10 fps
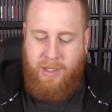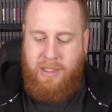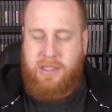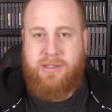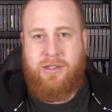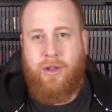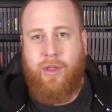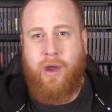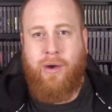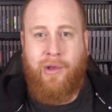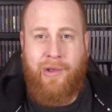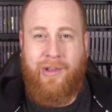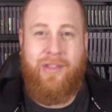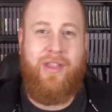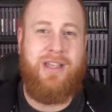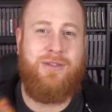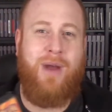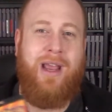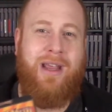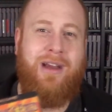Still though, this
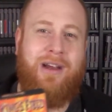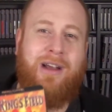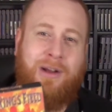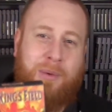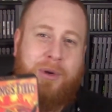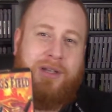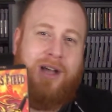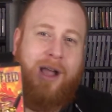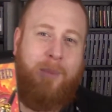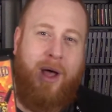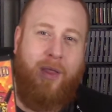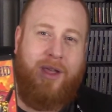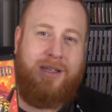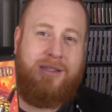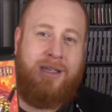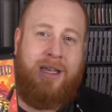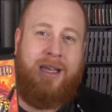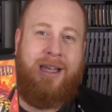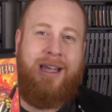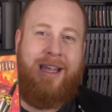right here, we're going to talk about this.
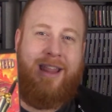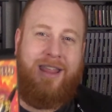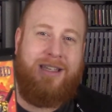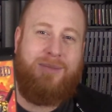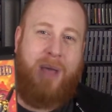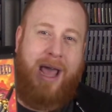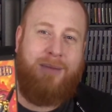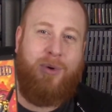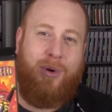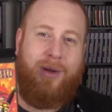This bad boy